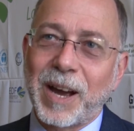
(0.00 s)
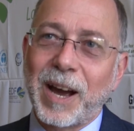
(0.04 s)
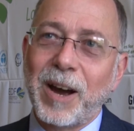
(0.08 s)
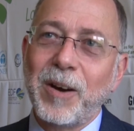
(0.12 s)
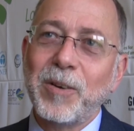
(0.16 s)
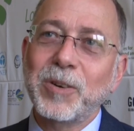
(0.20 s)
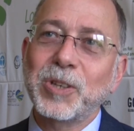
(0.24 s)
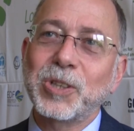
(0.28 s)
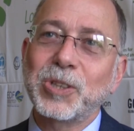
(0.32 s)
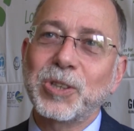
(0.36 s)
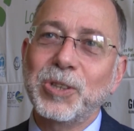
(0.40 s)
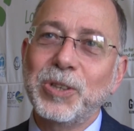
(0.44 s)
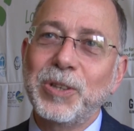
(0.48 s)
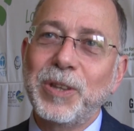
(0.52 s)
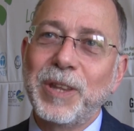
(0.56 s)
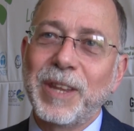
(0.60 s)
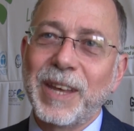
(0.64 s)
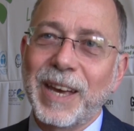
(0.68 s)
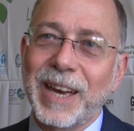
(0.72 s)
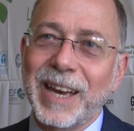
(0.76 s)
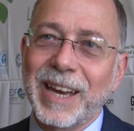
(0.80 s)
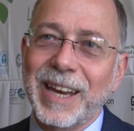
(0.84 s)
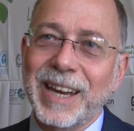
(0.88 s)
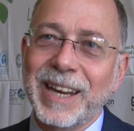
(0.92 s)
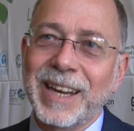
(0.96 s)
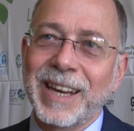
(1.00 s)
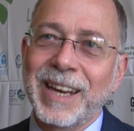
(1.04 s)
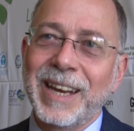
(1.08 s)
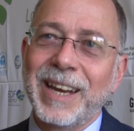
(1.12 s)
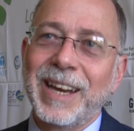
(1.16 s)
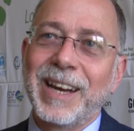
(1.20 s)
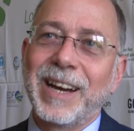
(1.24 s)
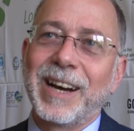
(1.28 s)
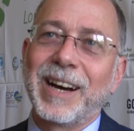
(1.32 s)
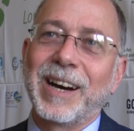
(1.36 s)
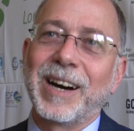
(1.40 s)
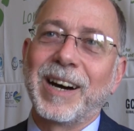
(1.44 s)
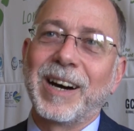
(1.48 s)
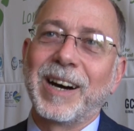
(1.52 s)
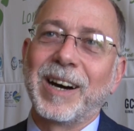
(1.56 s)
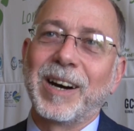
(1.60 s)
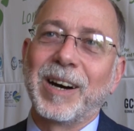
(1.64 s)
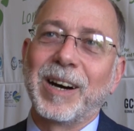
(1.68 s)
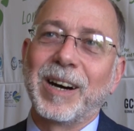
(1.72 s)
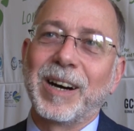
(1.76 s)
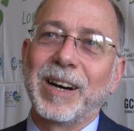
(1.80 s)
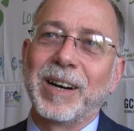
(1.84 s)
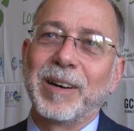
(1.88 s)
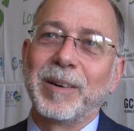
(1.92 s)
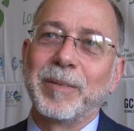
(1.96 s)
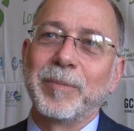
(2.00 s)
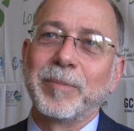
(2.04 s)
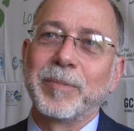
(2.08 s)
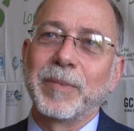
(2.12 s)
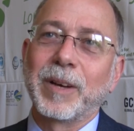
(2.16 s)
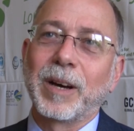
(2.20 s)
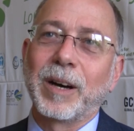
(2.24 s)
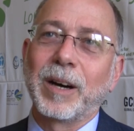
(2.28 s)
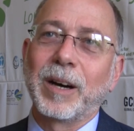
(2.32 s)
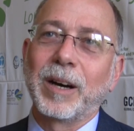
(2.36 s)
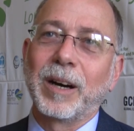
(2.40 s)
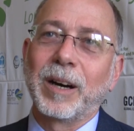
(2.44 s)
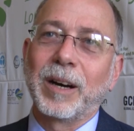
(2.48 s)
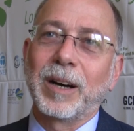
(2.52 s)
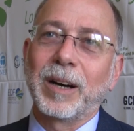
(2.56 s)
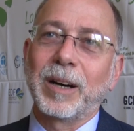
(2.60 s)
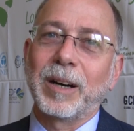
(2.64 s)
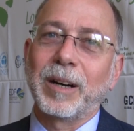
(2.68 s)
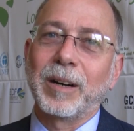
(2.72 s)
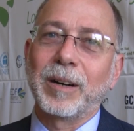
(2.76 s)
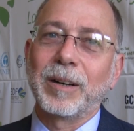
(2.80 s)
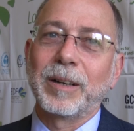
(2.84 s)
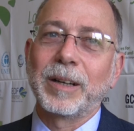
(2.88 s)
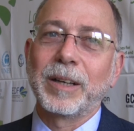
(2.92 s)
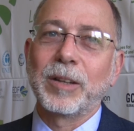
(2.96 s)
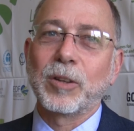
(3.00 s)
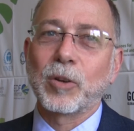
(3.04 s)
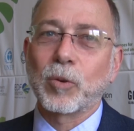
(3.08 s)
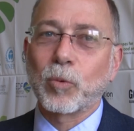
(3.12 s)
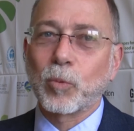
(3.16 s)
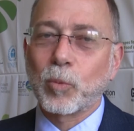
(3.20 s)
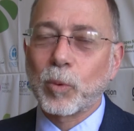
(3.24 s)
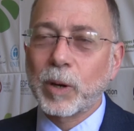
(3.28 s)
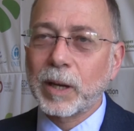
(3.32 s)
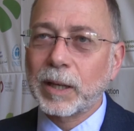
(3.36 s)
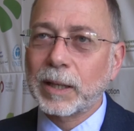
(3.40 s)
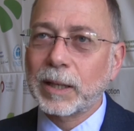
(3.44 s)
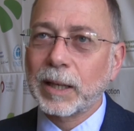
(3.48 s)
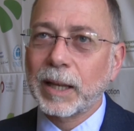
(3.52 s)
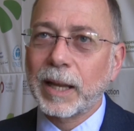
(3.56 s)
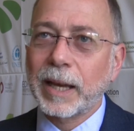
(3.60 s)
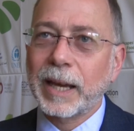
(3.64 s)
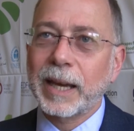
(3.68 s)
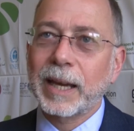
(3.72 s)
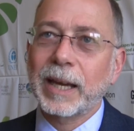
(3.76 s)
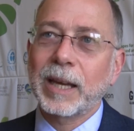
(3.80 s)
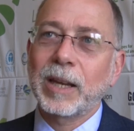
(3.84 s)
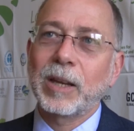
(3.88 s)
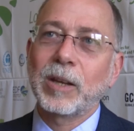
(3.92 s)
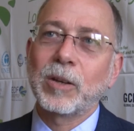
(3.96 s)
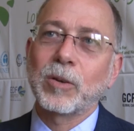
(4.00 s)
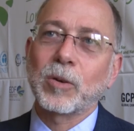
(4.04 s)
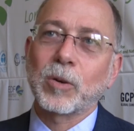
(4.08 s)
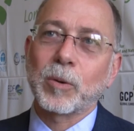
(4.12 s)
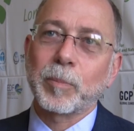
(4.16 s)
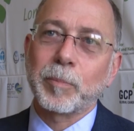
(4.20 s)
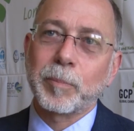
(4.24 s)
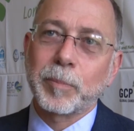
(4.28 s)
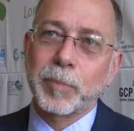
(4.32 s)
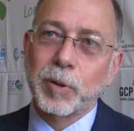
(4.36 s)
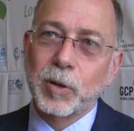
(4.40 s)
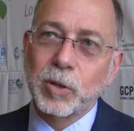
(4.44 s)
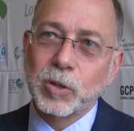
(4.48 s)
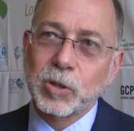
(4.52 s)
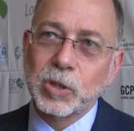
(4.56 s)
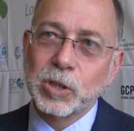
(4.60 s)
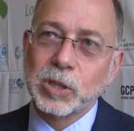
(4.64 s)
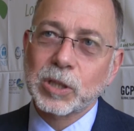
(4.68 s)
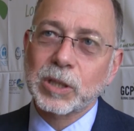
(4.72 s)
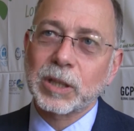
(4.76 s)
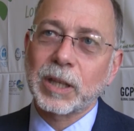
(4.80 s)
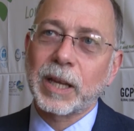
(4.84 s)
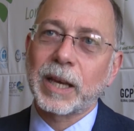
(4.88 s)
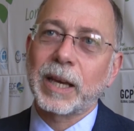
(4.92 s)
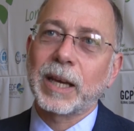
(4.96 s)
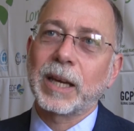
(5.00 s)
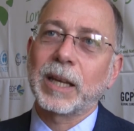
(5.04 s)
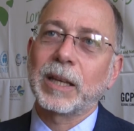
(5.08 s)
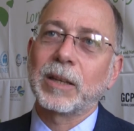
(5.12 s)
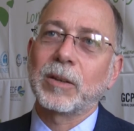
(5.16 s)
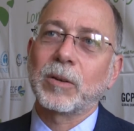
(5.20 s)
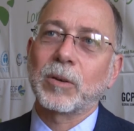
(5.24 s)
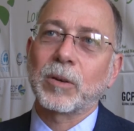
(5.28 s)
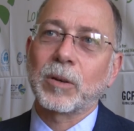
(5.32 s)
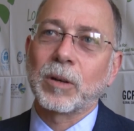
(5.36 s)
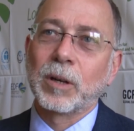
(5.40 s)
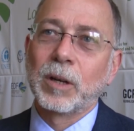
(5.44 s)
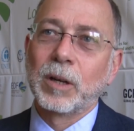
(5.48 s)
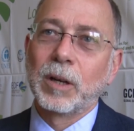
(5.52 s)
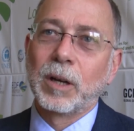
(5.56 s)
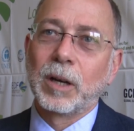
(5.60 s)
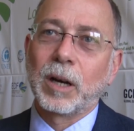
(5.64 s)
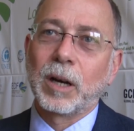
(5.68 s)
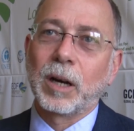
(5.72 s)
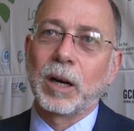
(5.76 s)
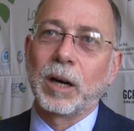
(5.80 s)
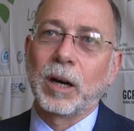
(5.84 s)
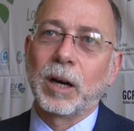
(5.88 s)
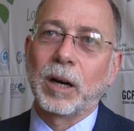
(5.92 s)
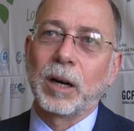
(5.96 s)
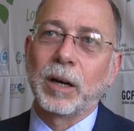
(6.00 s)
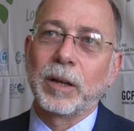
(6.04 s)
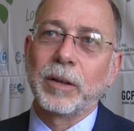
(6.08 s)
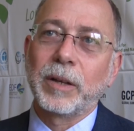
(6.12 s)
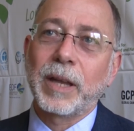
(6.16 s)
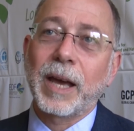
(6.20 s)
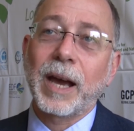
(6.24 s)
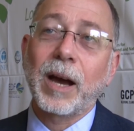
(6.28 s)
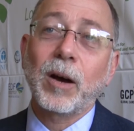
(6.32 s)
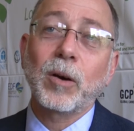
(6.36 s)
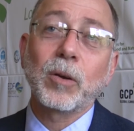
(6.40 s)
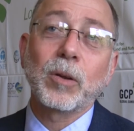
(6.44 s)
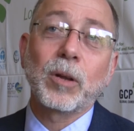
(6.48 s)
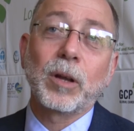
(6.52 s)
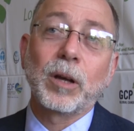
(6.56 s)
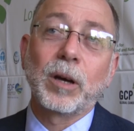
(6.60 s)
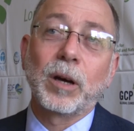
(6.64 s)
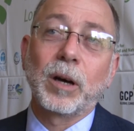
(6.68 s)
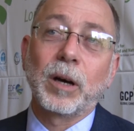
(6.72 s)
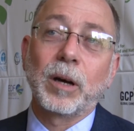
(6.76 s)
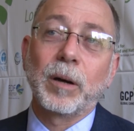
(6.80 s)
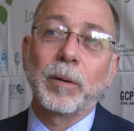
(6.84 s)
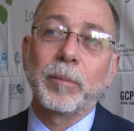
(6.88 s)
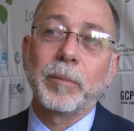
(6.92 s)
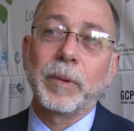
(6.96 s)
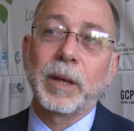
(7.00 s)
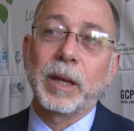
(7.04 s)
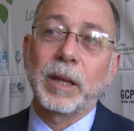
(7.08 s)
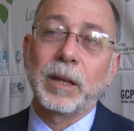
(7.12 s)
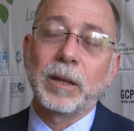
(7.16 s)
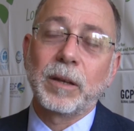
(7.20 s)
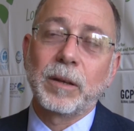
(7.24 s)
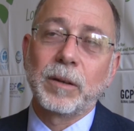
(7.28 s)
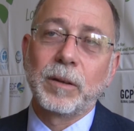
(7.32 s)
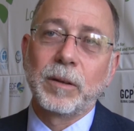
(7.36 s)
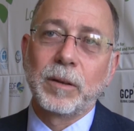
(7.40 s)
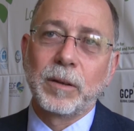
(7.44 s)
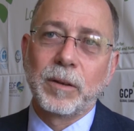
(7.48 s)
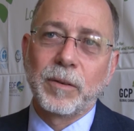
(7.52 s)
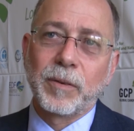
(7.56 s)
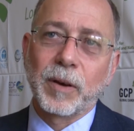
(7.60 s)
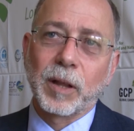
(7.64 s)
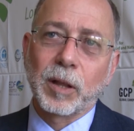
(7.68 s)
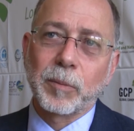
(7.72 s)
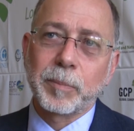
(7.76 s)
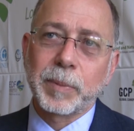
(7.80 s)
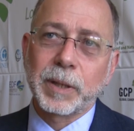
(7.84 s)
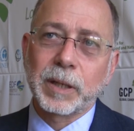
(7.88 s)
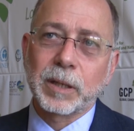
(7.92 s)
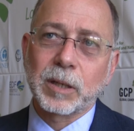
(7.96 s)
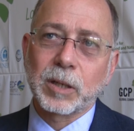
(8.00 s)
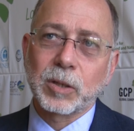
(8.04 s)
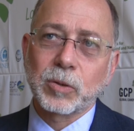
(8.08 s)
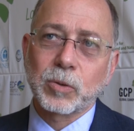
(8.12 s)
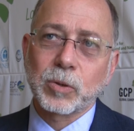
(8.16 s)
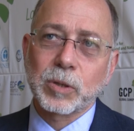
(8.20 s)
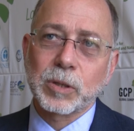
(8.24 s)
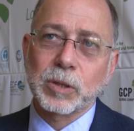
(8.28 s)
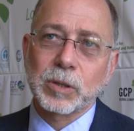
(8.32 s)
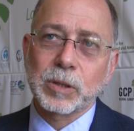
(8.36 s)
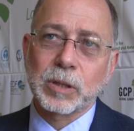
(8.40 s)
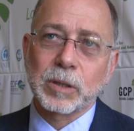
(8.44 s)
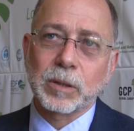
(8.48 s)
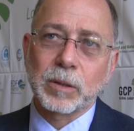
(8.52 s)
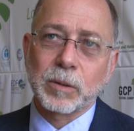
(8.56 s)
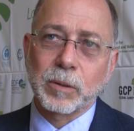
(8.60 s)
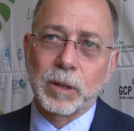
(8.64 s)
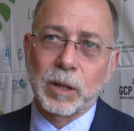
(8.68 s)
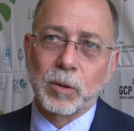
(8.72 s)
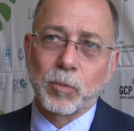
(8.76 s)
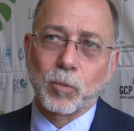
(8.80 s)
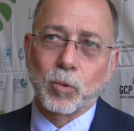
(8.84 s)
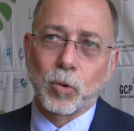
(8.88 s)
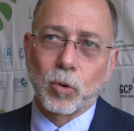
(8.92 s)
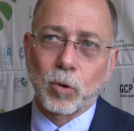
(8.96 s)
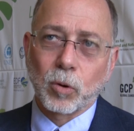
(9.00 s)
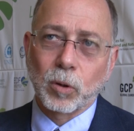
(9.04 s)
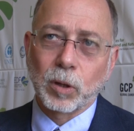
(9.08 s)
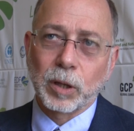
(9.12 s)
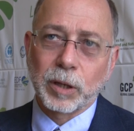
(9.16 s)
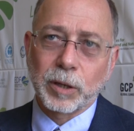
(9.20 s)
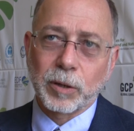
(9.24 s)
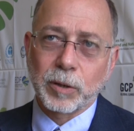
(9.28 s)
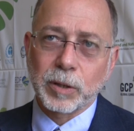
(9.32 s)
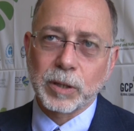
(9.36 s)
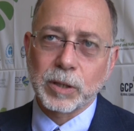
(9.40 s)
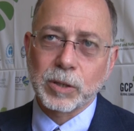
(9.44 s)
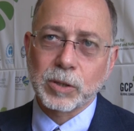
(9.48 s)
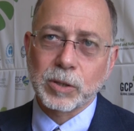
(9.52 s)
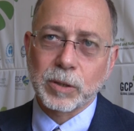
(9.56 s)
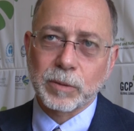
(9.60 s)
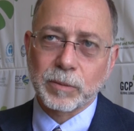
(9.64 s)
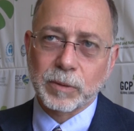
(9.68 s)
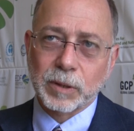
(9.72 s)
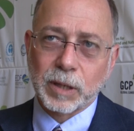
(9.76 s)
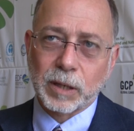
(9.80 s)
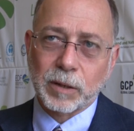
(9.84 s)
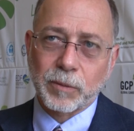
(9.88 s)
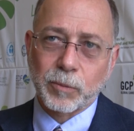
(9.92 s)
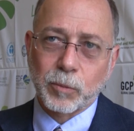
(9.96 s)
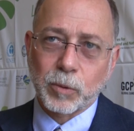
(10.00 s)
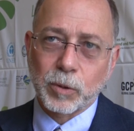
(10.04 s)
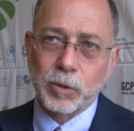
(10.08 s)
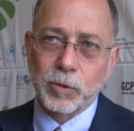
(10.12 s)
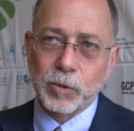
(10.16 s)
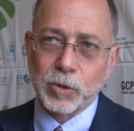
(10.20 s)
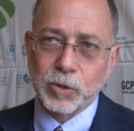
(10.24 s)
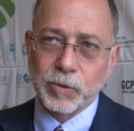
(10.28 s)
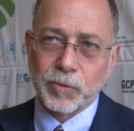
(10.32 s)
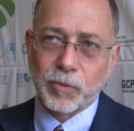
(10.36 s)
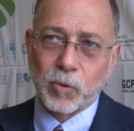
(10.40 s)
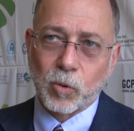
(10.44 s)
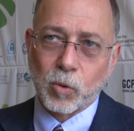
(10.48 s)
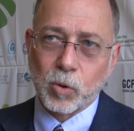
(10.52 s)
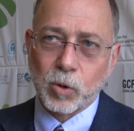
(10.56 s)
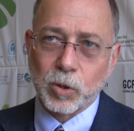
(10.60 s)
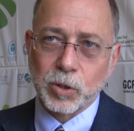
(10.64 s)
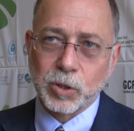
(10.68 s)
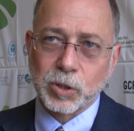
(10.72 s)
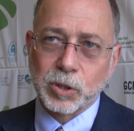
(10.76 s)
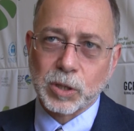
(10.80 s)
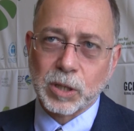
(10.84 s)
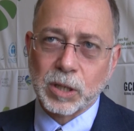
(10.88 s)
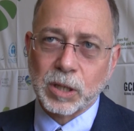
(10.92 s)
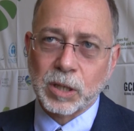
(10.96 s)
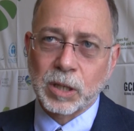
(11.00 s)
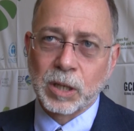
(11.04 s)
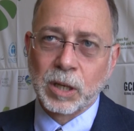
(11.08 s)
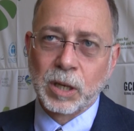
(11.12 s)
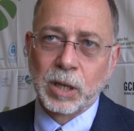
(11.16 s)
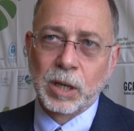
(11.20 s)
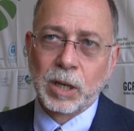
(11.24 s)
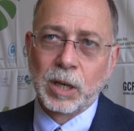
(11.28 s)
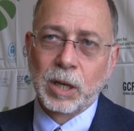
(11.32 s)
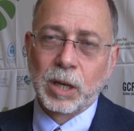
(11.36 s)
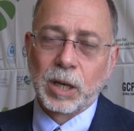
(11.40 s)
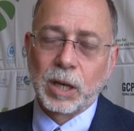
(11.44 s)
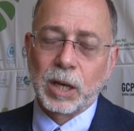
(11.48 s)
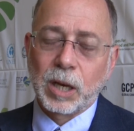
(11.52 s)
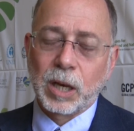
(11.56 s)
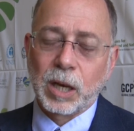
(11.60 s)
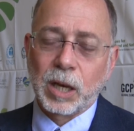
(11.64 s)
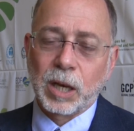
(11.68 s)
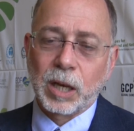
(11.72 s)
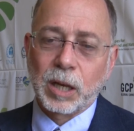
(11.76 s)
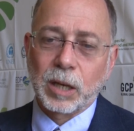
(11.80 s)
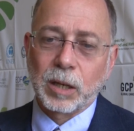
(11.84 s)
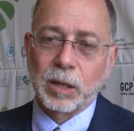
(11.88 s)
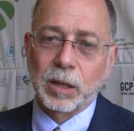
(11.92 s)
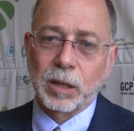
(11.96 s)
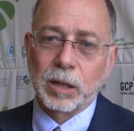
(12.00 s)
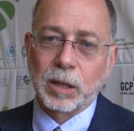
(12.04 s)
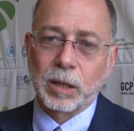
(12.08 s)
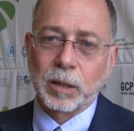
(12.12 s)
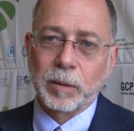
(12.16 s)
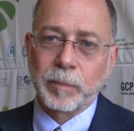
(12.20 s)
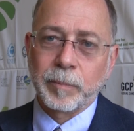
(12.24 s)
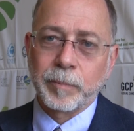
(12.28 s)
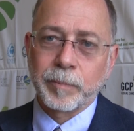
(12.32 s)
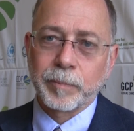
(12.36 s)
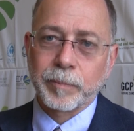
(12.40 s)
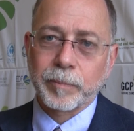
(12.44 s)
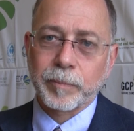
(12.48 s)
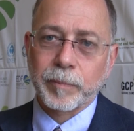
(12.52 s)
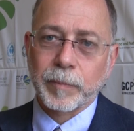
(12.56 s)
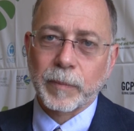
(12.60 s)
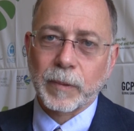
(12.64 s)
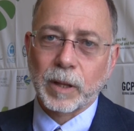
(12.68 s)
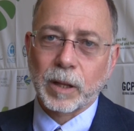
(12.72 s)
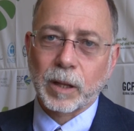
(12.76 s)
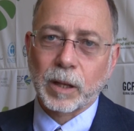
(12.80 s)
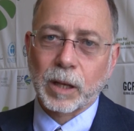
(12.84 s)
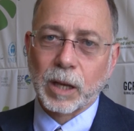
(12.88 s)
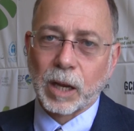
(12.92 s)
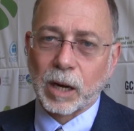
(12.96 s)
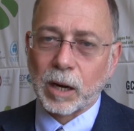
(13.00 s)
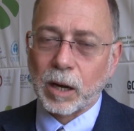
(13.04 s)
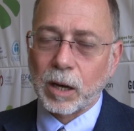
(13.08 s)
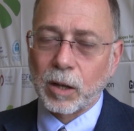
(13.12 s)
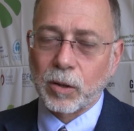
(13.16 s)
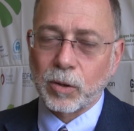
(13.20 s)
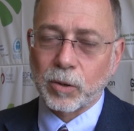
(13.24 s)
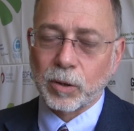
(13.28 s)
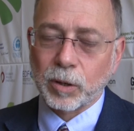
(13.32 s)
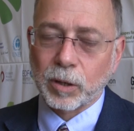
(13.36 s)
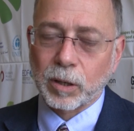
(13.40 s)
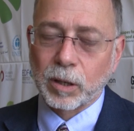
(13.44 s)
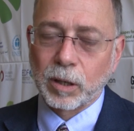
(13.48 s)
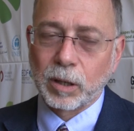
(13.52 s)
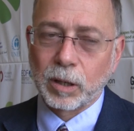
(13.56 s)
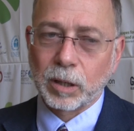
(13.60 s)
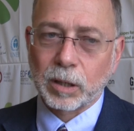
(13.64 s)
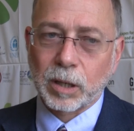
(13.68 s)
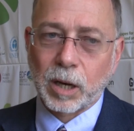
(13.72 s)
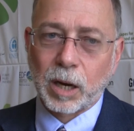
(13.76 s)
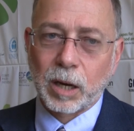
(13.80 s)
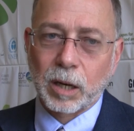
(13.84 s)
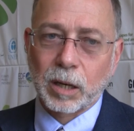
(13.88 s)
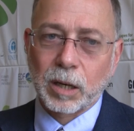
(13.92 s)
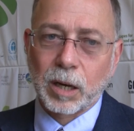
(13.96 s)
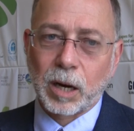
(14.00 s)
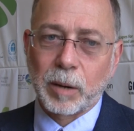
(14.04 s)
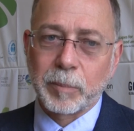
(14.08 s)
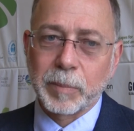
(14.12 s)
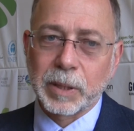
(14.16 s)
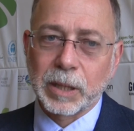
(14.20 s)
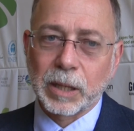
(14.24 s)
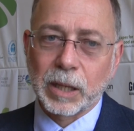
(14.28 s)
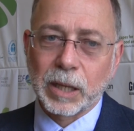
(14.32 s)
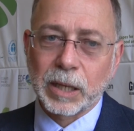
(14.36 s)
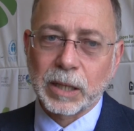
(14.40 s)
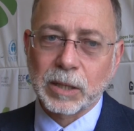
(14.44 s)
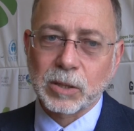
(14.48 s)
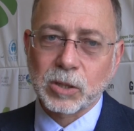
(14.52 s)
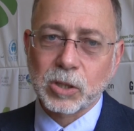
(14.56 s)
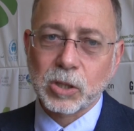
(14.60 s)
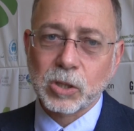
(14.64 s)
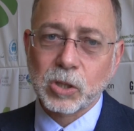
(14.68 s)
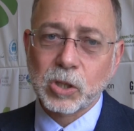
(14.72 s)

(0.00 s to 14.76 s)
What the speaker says: How should they either rent land or purchase land, or how in developing countries and in rural areas and kind of where there's forests and kind of other common lands.